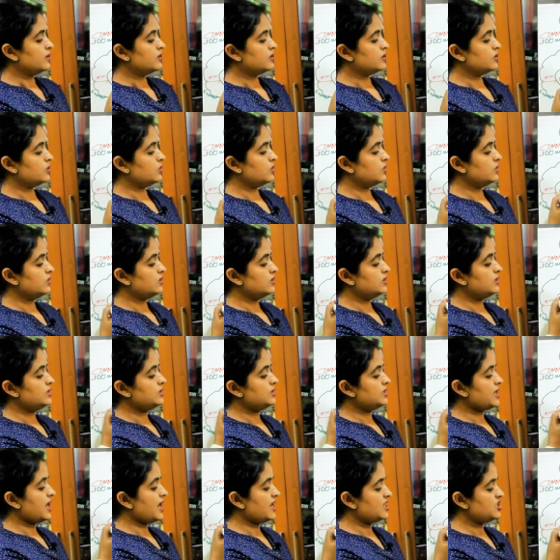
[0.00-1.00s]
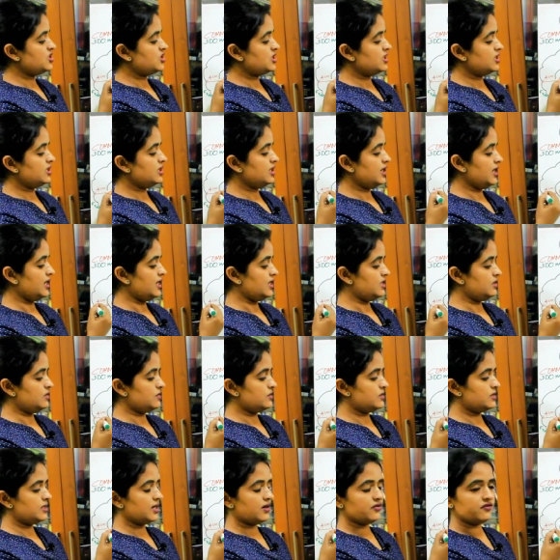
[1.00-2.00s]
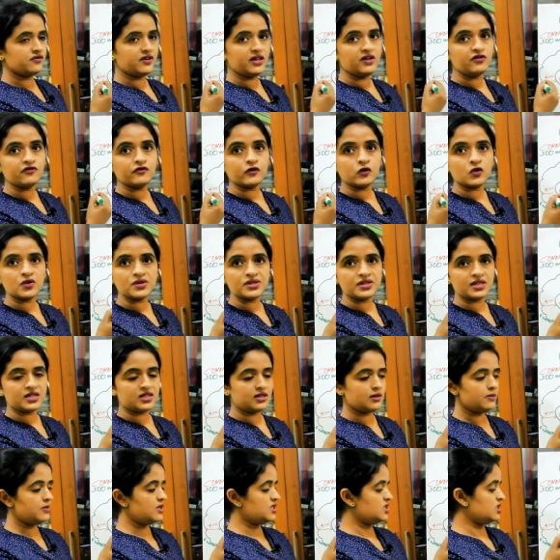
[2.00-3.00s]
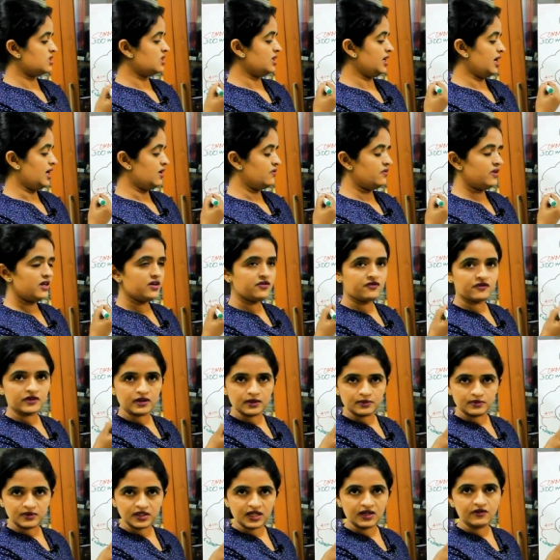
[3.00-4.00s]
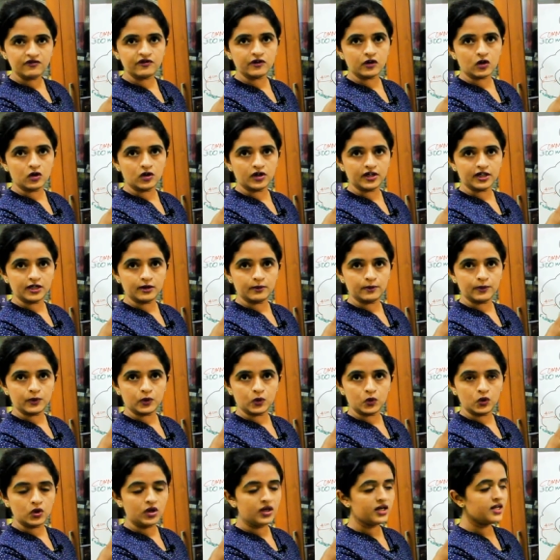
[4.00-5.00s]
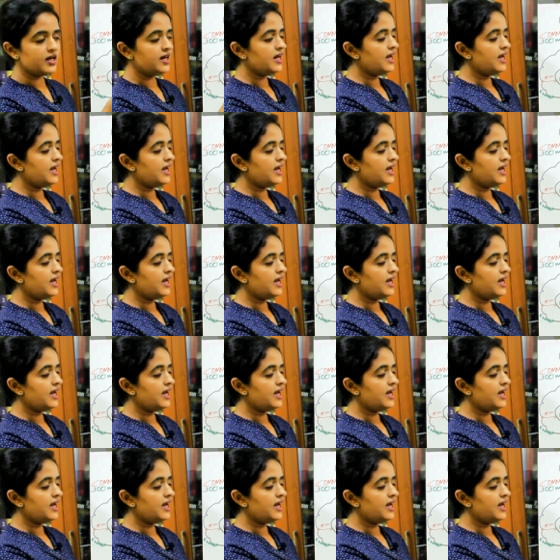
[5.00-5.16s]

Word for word: So this anterior end is roughly 4 centimeter away from the frontal pole